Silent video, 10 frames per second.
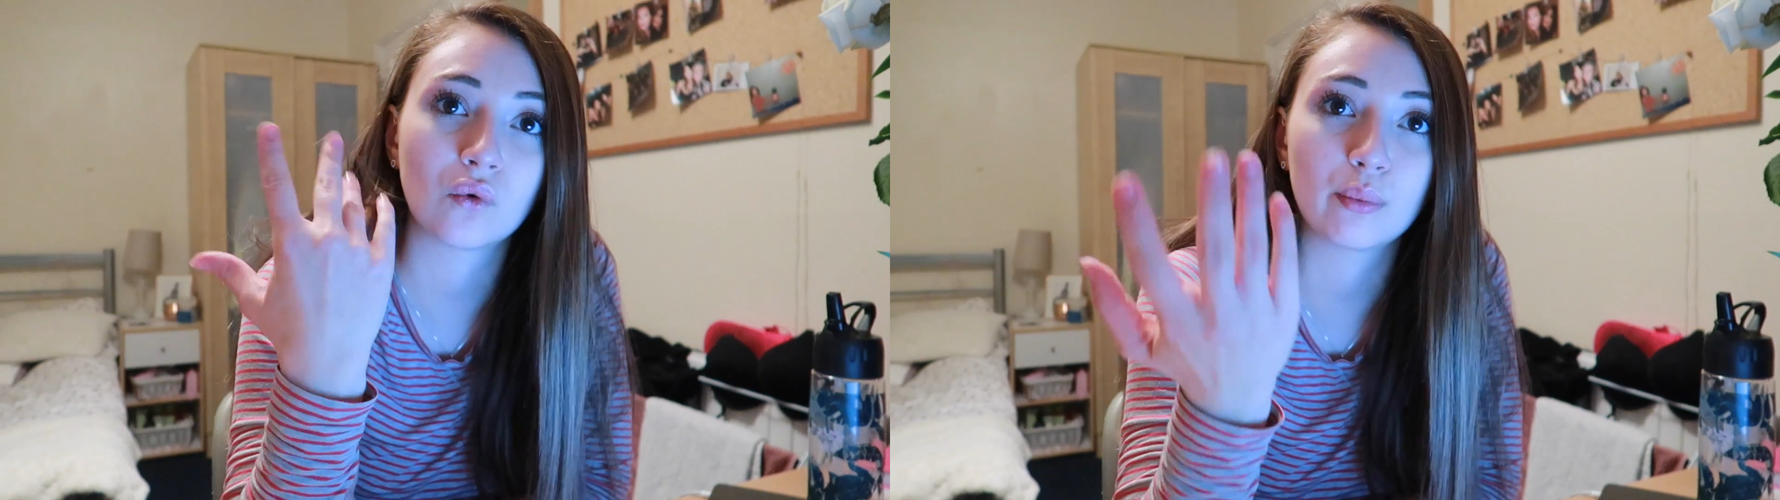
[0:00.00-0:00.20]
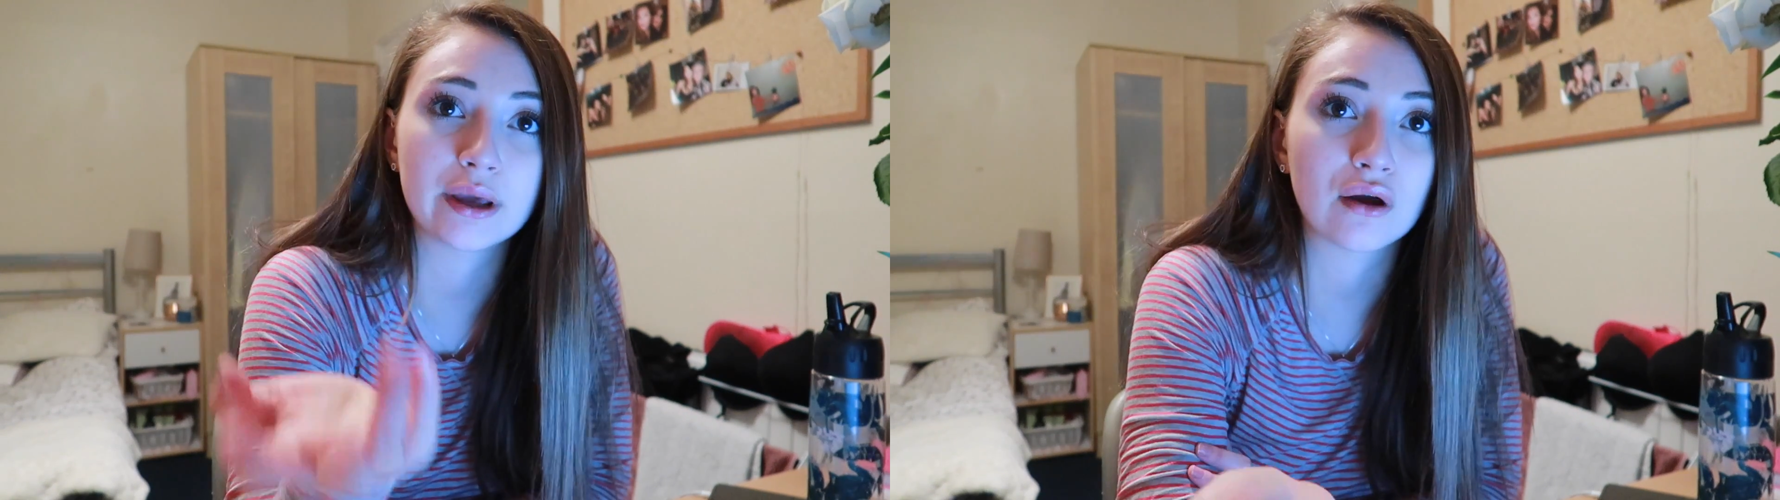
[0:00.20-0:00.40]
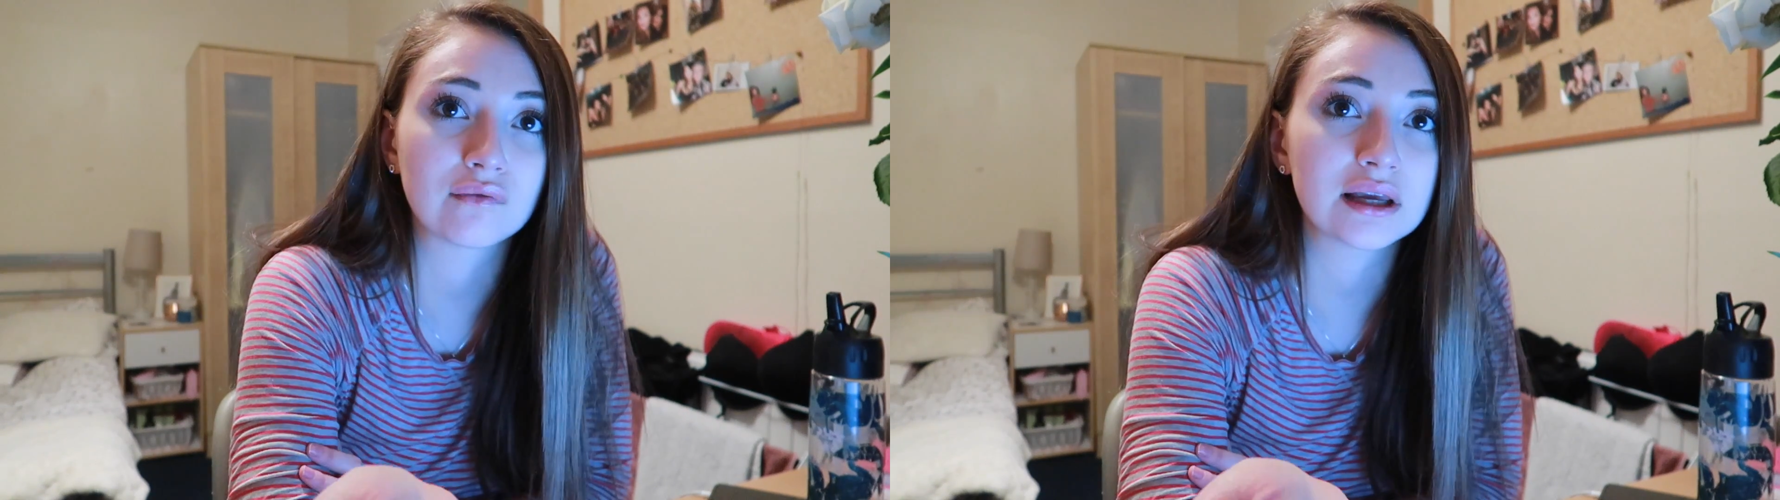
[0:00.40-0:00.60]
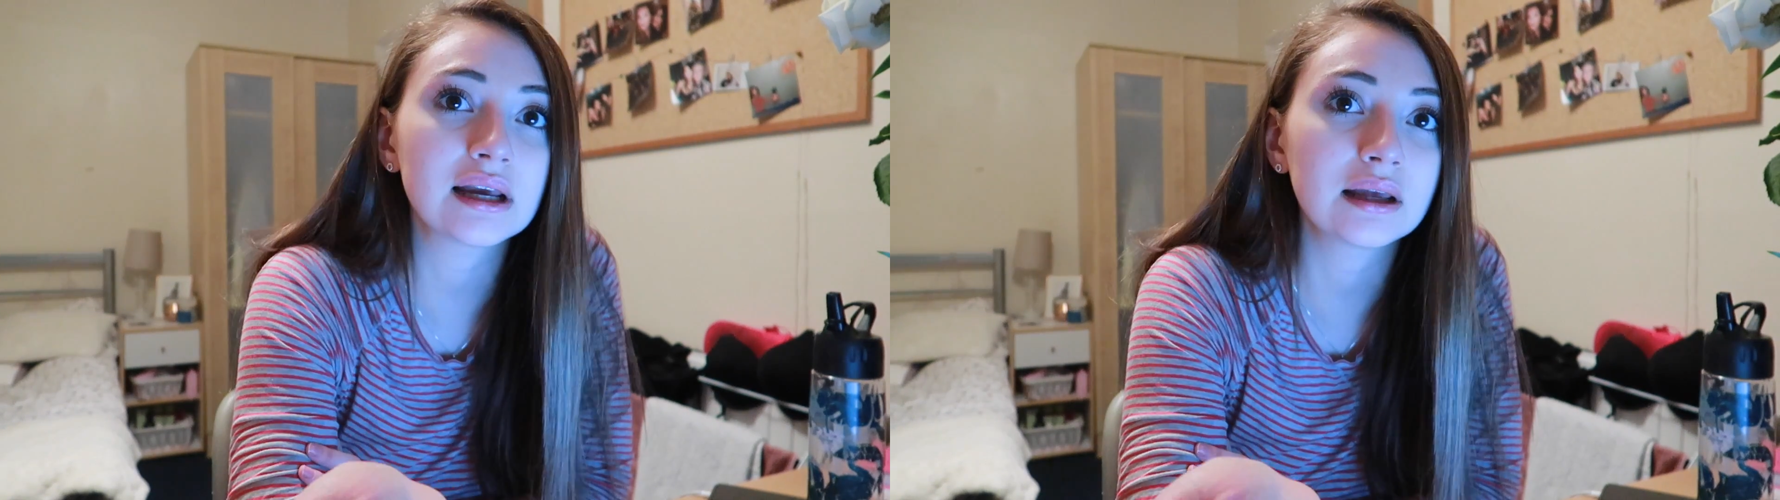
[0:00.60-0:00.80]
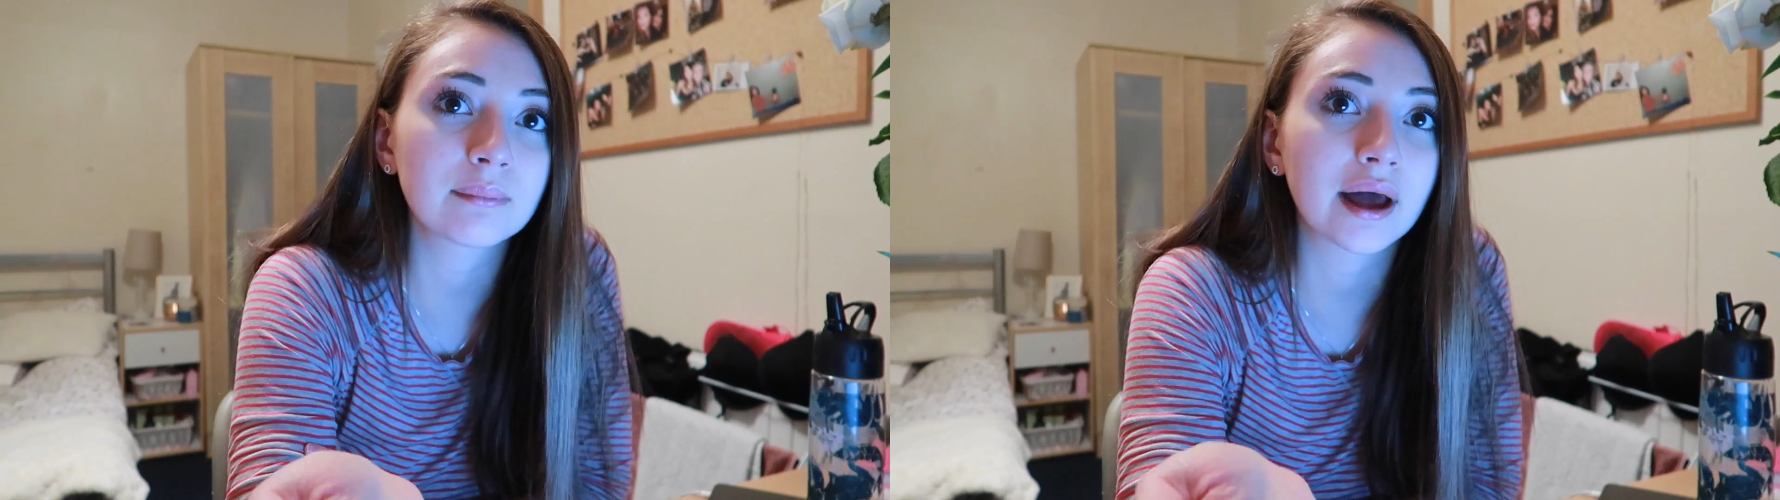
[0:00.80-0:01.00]
all be over
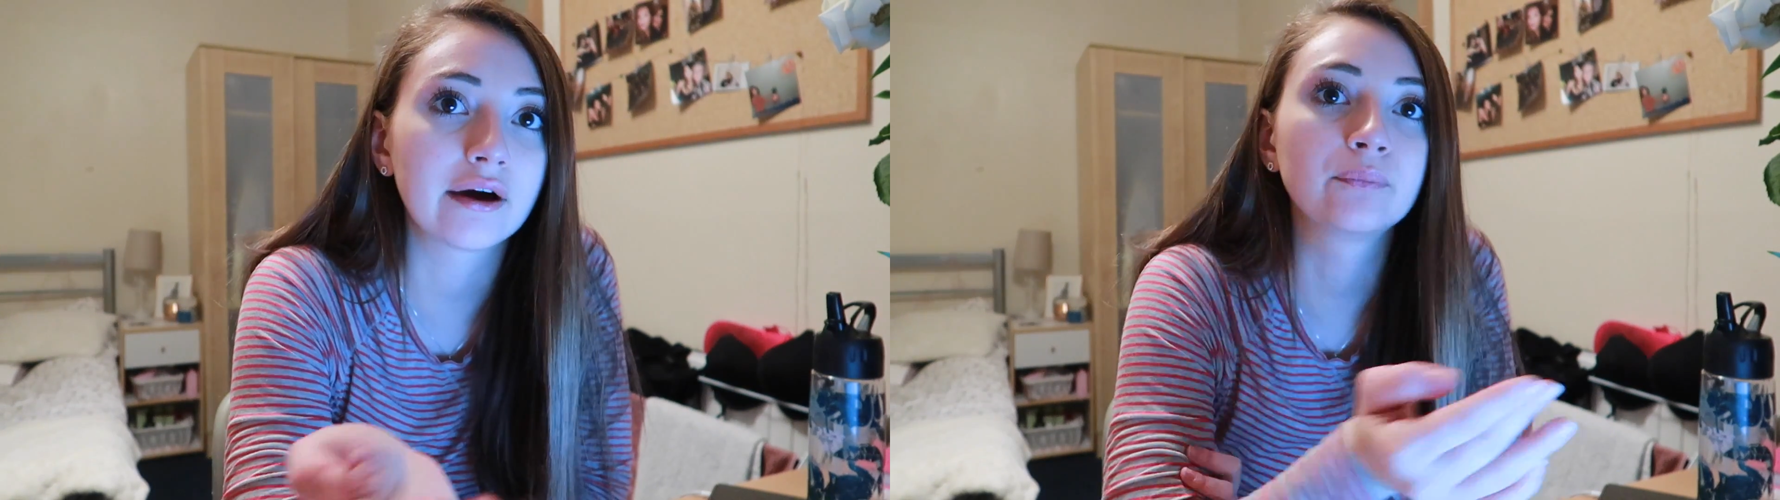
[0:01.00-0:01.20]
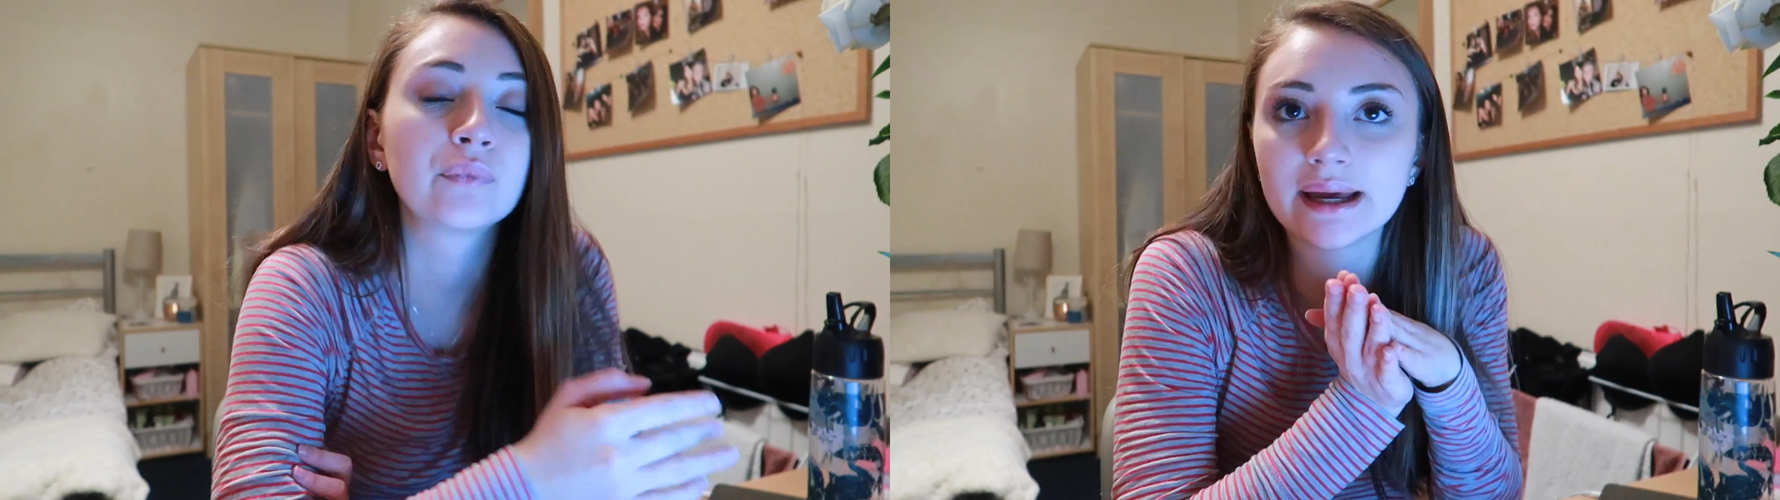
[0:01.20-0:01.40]
email.